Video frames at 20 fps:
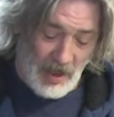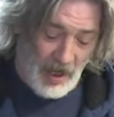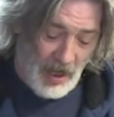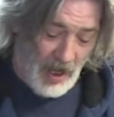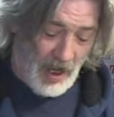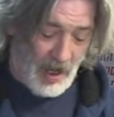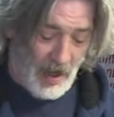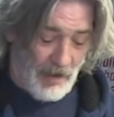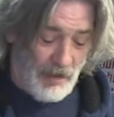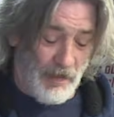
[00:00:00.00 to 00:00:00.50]

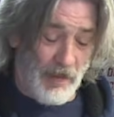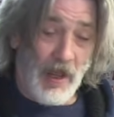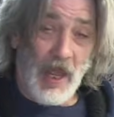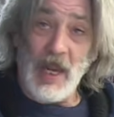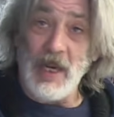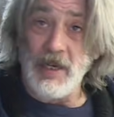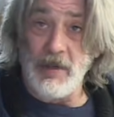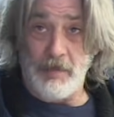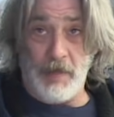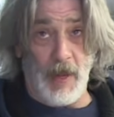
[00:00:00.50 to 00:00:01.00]
And
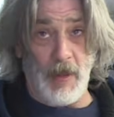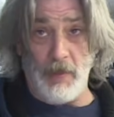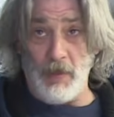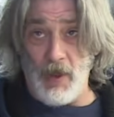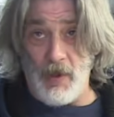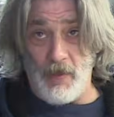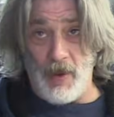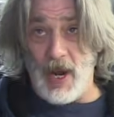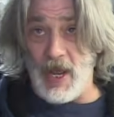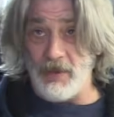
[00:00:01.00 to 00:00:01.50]
the people
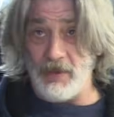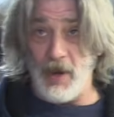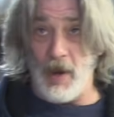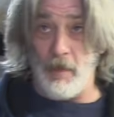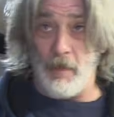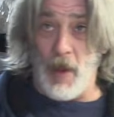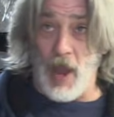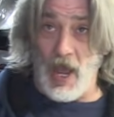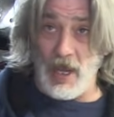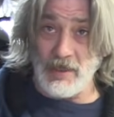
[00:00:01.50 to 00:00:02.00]
that were out
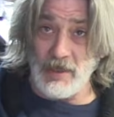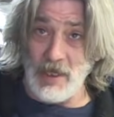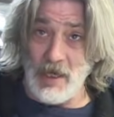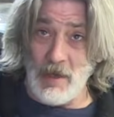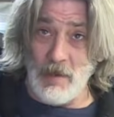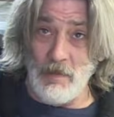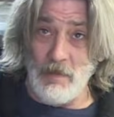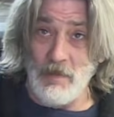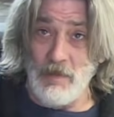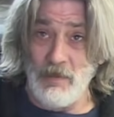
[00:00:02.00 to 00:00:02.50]
there boxing
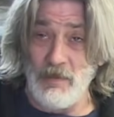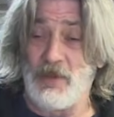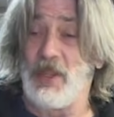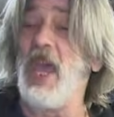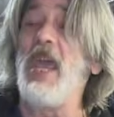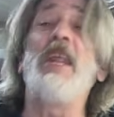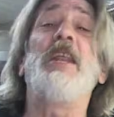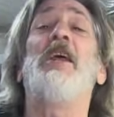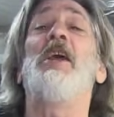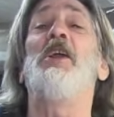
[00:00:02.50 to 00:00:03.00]
them,
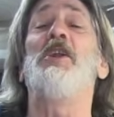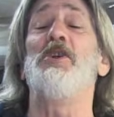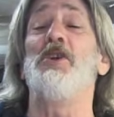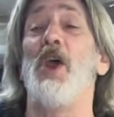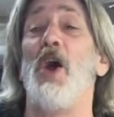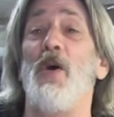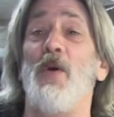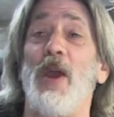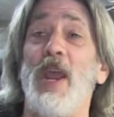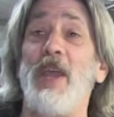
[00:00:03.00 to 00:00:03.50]
they didn't
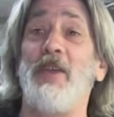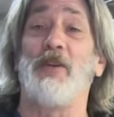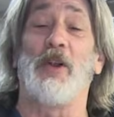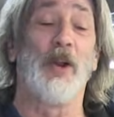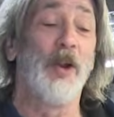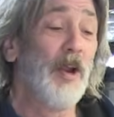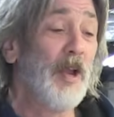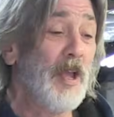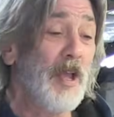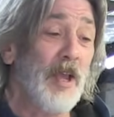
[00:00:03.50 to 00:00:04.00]
know
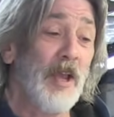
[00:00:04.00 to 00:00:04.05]
either.